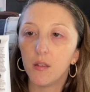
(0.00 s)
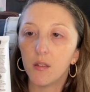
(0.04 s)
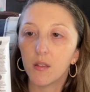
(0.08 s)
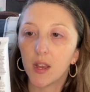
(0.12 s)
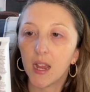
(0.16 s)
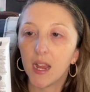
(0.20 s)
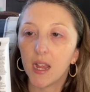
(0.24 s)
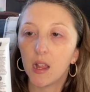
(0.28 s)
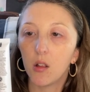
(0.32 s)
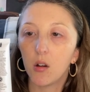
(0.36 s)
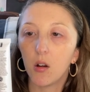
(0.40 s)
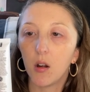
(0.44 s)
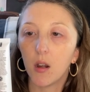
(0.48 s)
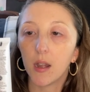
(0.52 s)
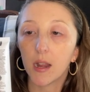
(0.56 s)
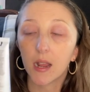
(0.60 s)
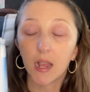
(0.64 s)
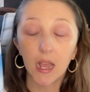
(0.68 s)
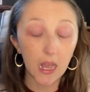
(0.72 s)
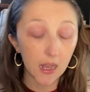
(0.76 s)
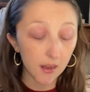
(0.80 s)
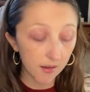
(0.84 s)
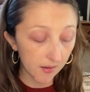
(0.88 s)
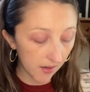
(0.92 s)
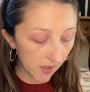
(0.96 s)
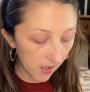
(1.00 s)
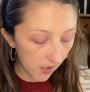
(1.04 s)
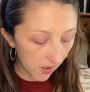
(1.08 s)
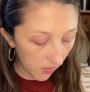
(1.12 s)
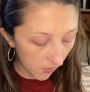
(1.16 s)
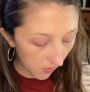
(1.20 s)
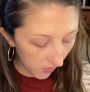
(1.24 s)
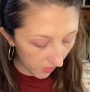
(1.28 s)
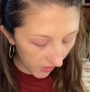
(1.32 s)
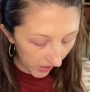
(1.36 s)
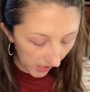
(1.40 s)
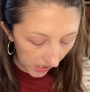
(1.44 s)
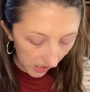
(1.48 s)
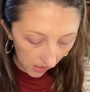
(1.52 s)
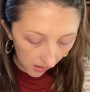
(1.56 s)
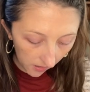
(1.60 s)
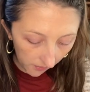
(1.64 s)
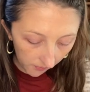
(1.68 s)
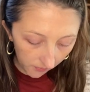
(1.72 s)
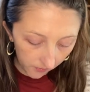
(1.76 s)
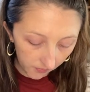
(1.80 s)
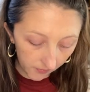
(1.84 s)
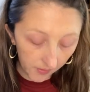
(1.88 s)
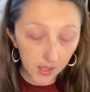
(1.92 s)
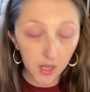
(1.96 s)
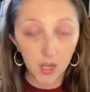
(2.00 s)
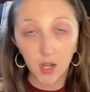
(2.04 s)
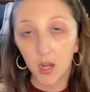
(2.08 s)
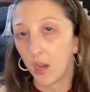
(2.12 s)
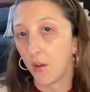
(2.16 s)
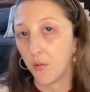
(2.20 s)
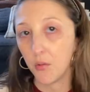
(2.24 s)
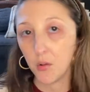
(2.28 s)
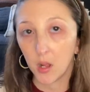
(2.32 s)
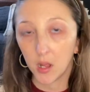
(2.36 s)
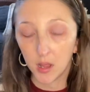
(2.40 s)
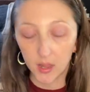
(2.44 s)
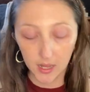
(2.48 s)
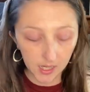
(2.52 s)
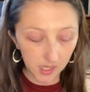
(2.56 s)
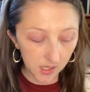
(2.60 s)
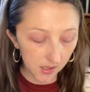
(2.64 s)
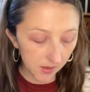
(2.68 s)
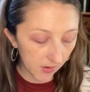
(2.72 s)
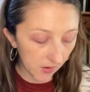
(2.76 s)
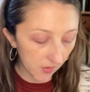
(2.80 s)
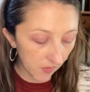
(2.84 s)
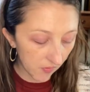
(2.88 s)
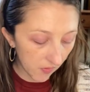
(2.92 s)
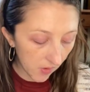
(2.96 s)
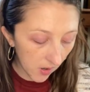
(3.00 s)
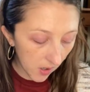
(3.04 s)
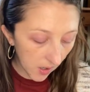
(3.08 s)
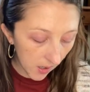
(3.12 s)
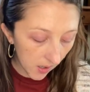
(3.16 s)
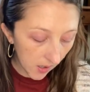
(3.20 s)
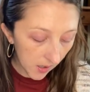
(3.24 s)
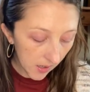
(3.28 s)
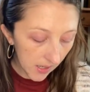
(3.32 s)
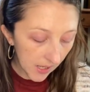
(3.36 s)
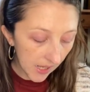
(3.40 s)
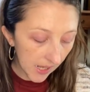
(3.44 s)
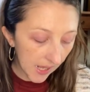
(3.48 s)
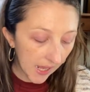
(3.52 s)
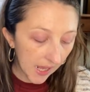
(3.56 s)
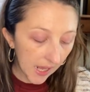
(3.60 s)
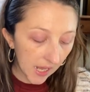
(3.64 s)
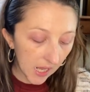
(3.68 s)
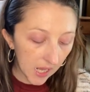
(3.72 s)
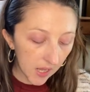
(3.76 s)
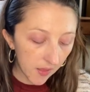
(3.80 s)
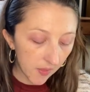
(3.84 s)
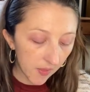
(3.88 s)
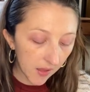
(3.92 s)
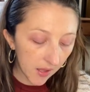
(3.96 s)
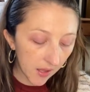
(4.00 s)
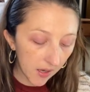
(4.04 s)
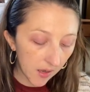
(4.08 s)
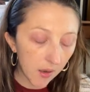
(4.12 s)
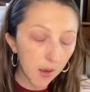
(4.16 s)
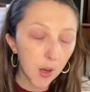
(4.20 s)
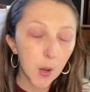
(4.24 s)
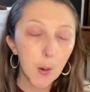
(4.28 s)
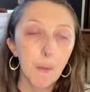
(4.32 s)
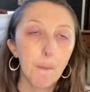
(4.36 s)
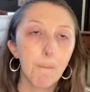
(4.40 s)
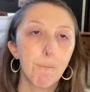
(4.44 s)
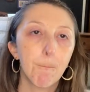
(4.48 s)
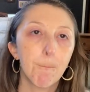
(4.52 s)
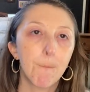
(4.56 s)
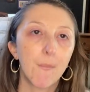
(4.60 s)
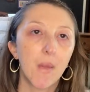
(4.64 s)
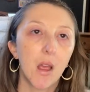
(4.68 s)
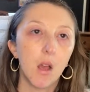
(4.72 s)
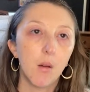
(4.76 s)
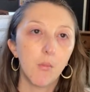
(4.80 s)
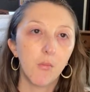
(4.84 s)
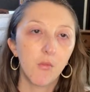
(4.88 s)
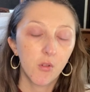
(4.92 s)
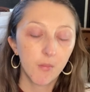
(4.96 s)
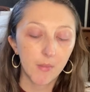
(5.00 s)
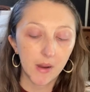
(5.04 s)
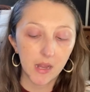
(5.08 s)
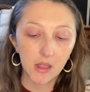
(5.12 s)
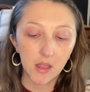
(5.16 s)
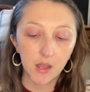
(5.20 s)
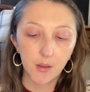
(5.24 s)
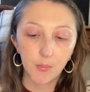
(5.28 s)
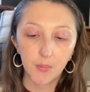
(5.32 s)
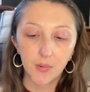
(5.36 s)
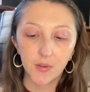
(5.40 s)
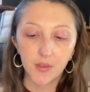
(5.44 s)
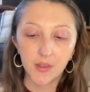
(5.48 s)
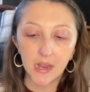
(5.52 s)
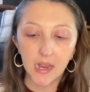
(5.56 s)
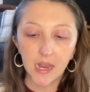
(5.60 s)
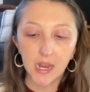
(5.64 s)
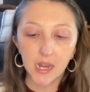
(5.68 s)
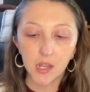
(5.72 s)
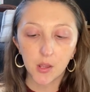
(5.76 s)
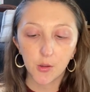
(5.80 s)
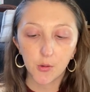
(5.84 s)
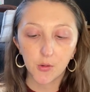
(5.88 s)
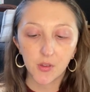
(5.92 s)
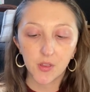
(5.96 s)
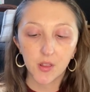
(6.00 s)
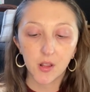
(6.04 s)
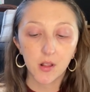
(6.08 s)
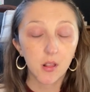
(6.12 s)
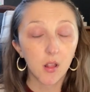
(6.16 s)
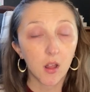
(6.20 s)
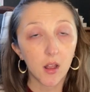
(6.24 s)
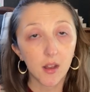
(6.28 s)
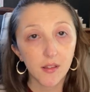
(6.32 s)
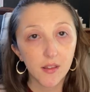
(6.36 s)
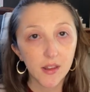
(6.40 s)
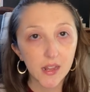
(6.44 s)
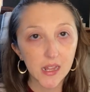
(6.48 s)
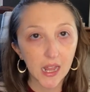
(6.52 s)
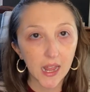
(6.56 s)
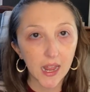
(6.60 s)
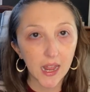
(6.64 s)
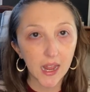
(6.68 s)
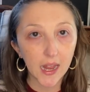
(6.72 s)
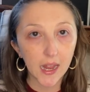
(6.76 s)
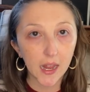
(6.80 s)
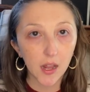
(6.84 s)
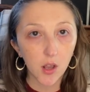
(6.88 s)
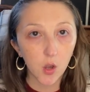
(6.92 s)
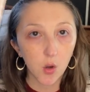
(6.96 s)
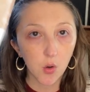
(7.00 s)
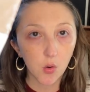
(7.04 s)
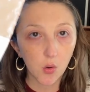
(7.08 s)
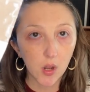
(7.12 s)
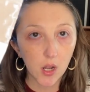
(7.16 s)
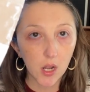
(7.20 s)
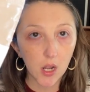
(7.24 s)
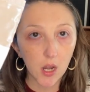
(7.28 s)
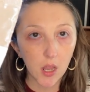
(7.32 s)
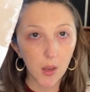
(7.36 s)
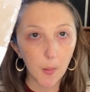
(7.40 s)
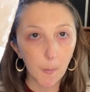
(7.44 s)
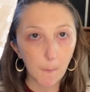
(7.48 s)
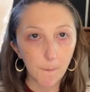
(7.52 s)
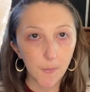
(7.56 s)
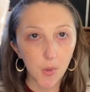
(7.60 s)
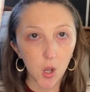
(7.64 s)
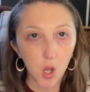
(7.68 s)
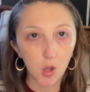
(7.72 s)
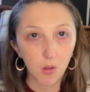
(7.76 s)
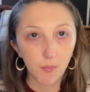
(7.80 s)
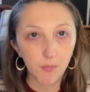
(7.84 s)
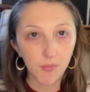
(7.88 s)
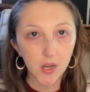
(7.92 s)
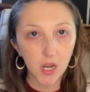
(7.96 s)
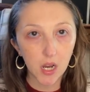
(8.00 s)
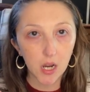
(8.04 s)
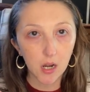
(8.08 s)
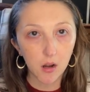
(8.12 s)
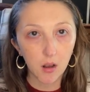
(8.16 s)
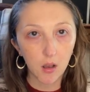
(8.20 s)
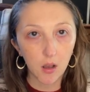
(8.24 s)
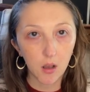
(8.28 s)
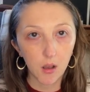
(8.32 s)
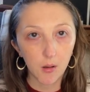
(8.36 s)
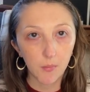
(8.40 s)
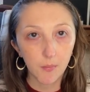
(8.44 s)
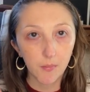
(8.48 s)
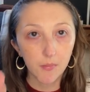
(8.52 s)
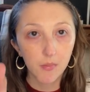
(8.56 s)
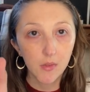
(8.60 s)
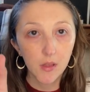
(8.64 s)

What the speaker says: hyaluronic acid, which I love, and I really like it so far. And then for my lips, I use the Glossier Coconut Balm Dotcom.